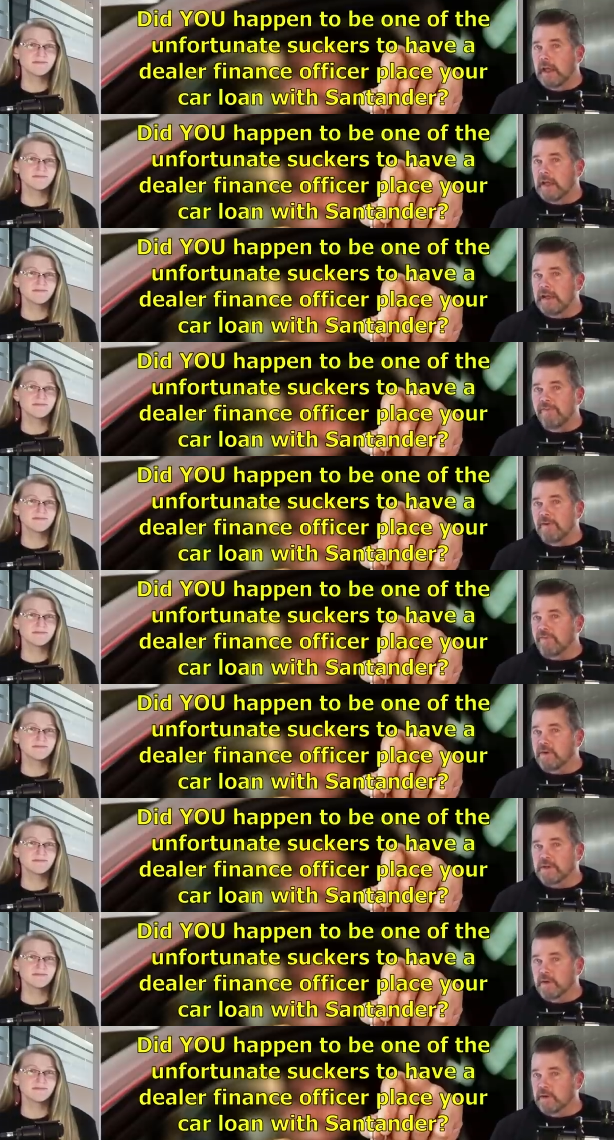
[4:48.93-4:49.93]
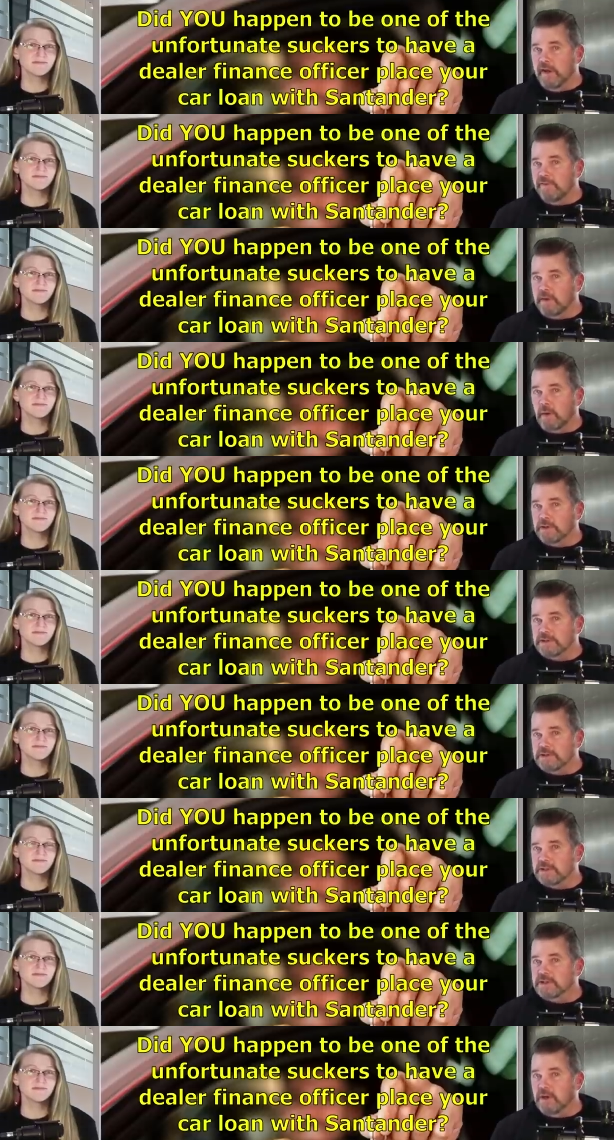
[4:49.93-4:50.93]
Speaker 1: And even if you don't have any
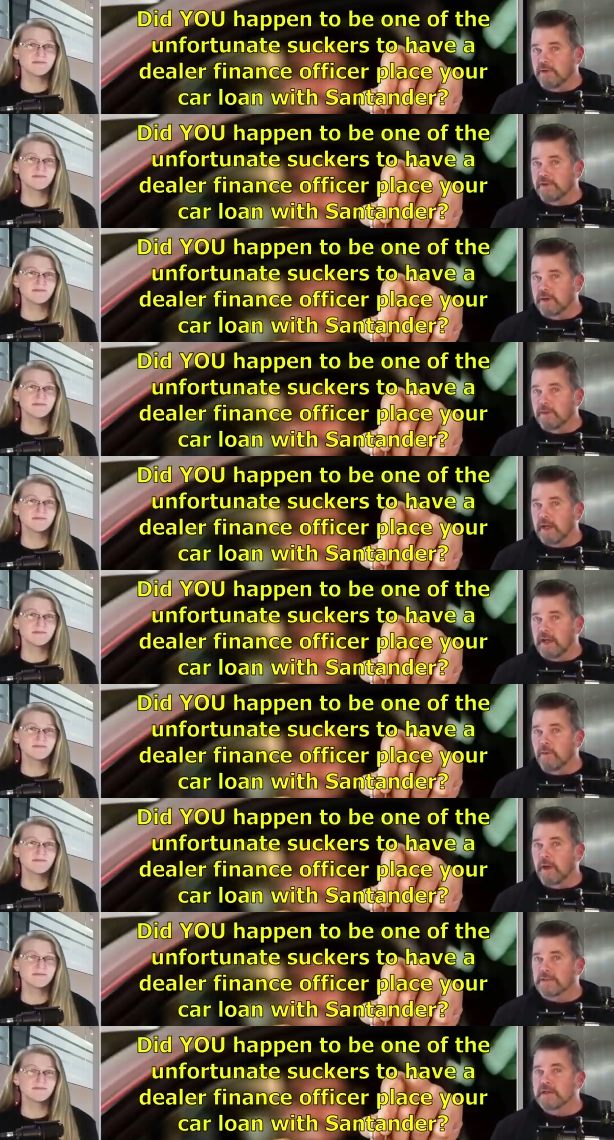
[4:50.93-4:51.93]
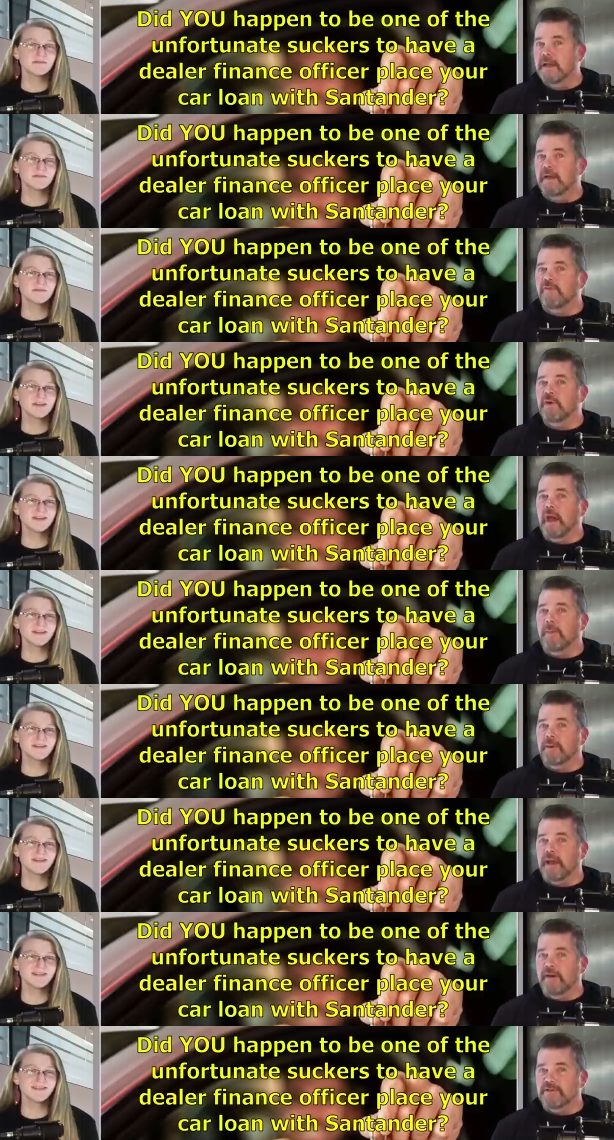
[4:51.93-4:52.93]
questions, just call the number anyways if you
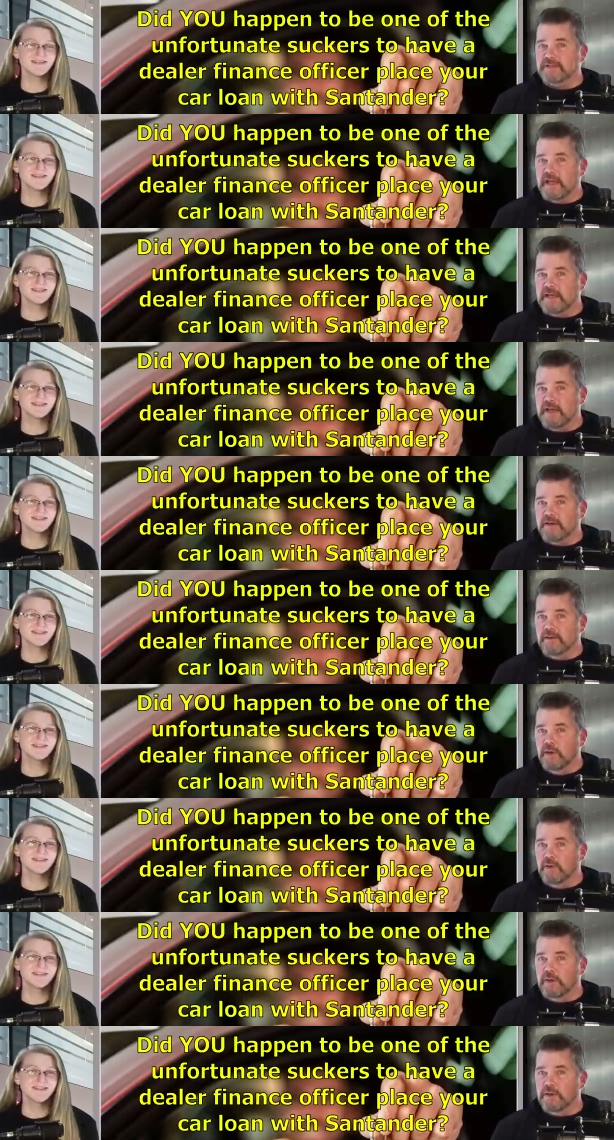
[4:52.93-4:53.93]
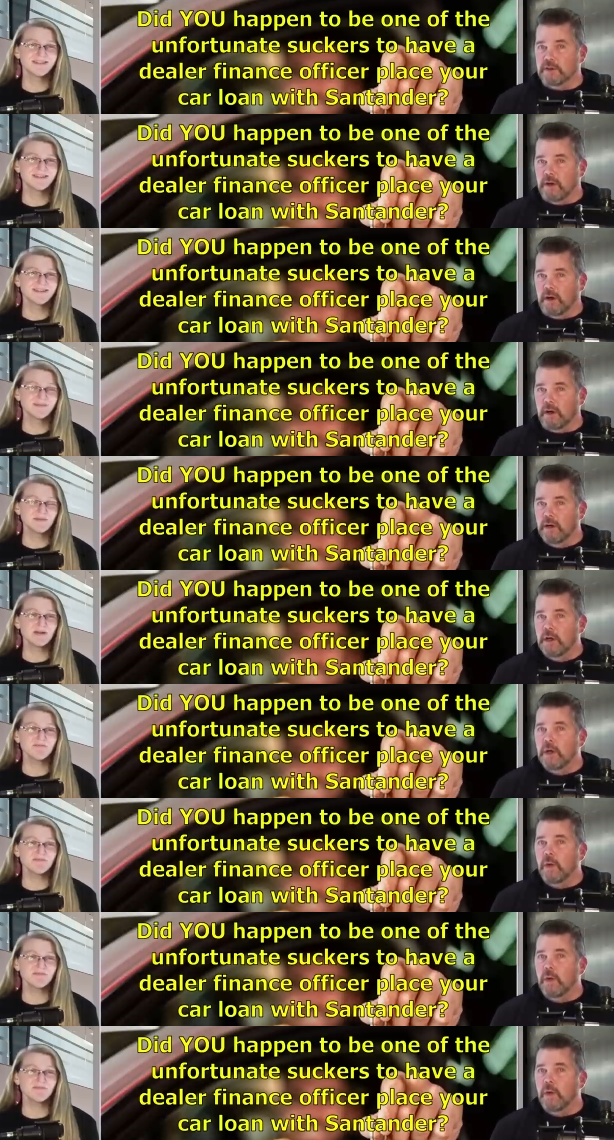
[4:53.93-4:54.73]
happen to have a Santander loan on your car. Yeah.